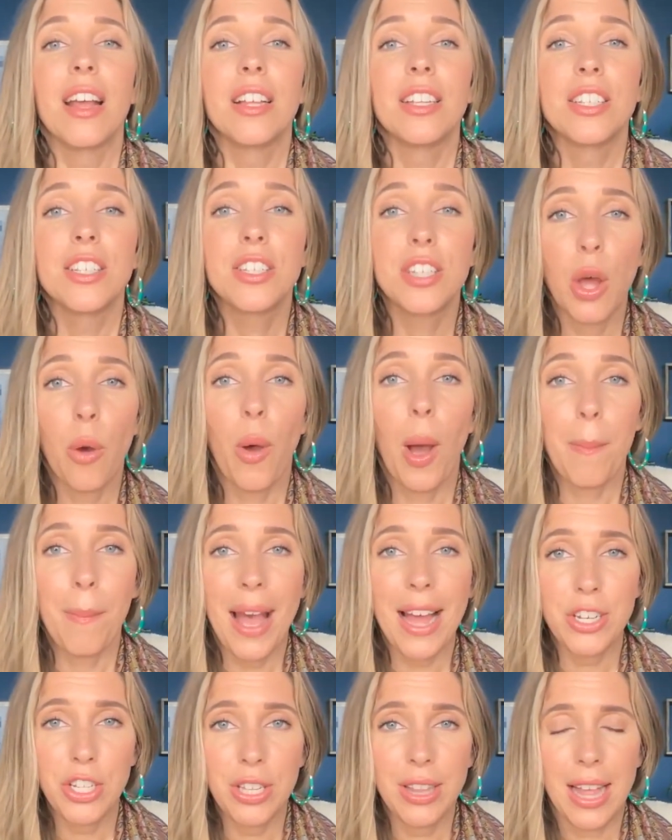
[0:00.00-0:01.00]
so
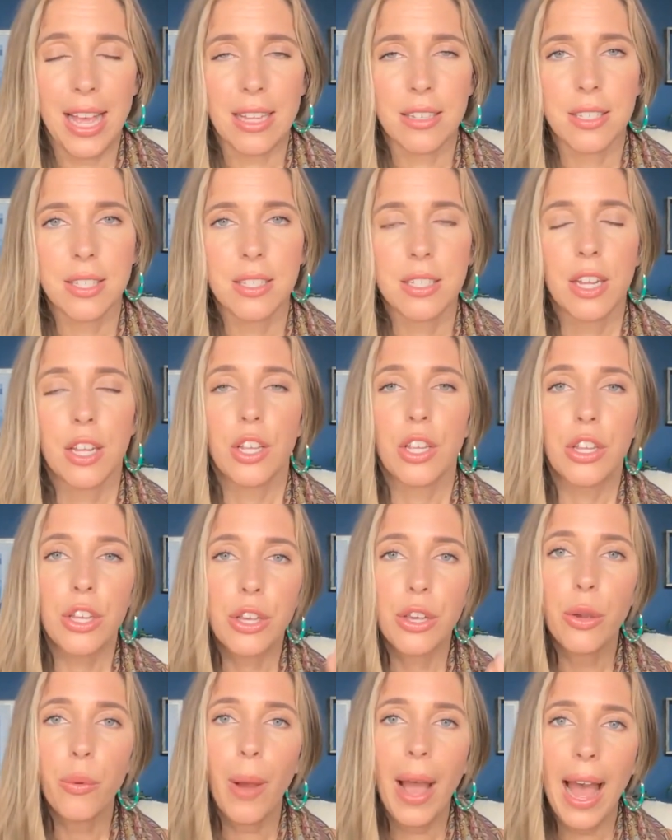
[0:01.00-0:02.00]
imagine this.
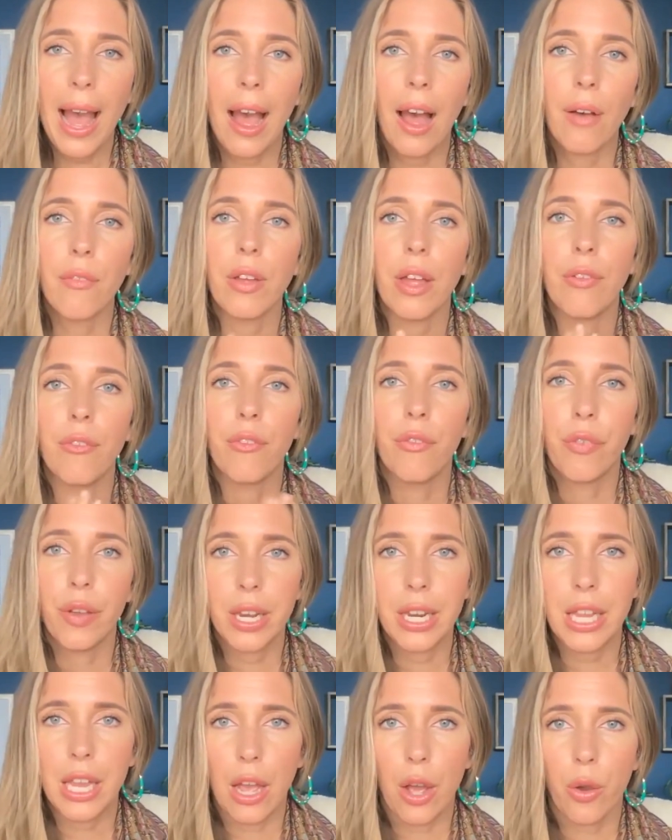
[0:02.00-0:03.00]
You have
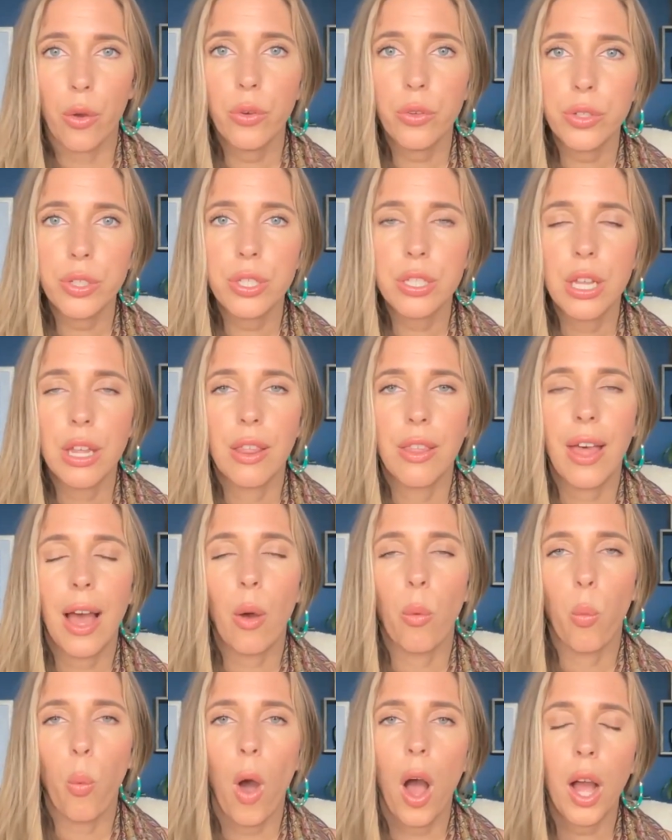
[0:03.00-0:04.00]
videos
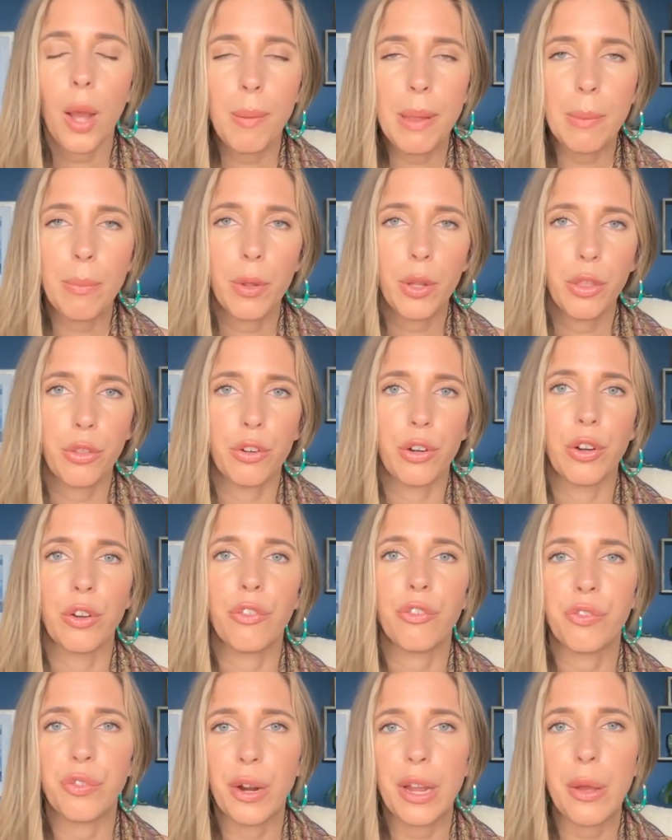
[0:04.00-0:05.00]
that walk people through
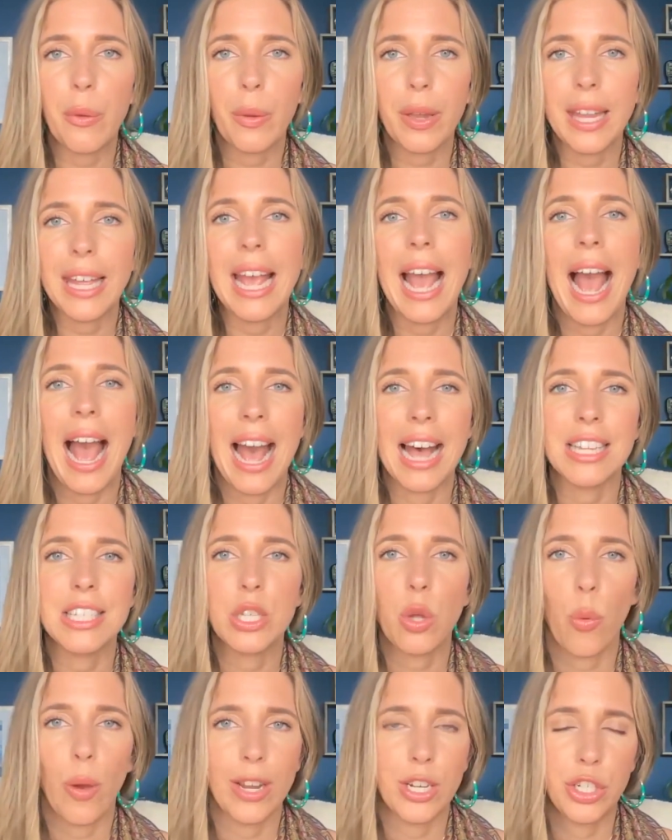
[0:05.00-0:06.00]
frequently
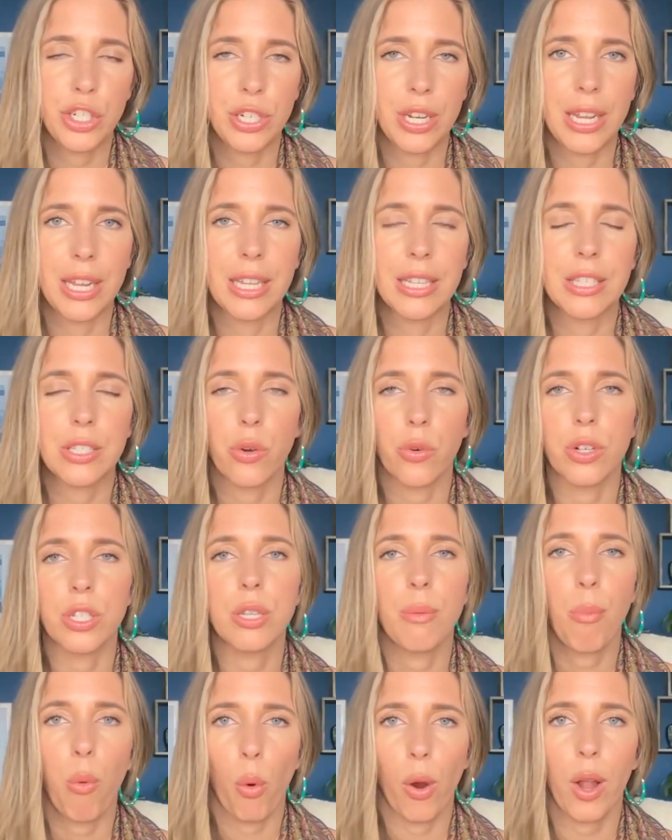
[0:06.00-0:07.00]
asked questions or
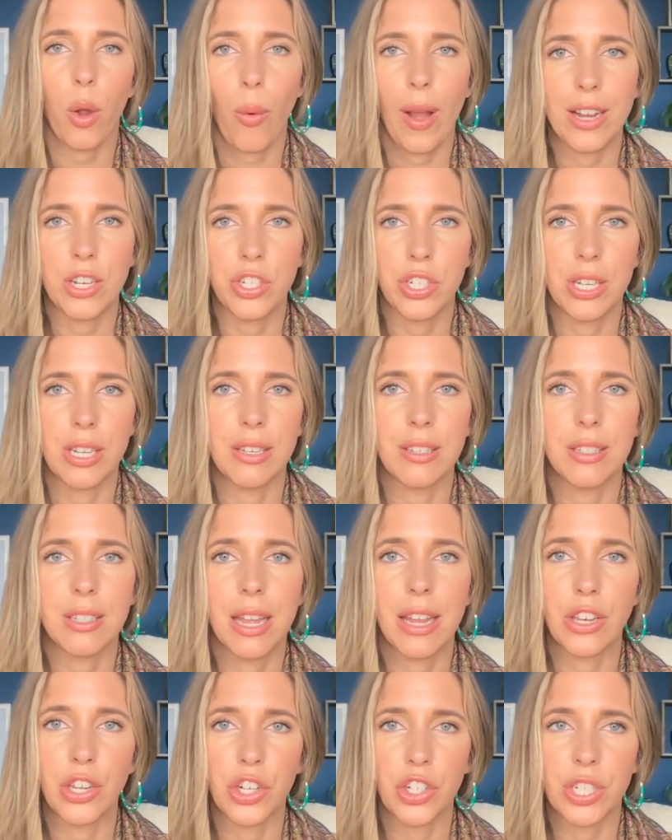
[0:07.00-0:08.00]
support questions
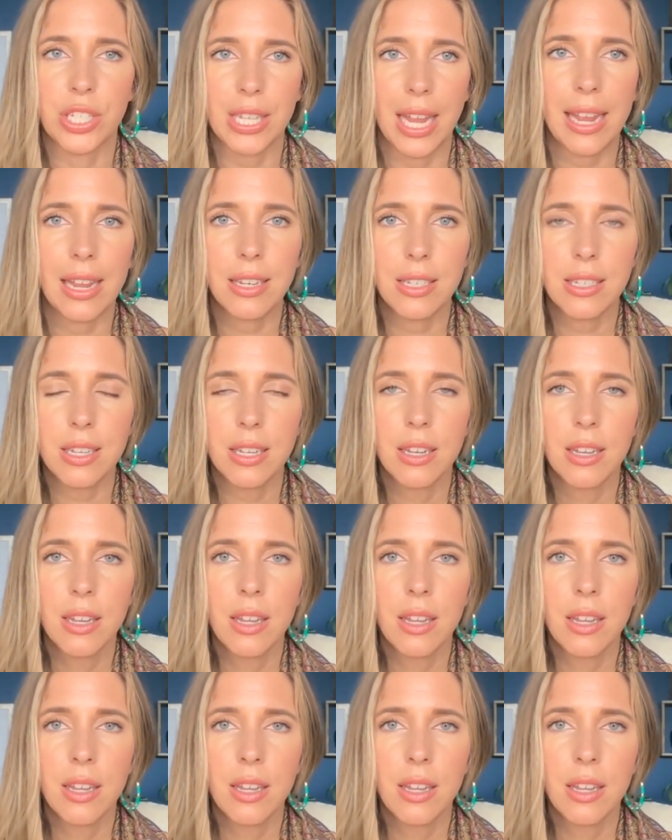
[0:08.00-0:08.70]
in your site.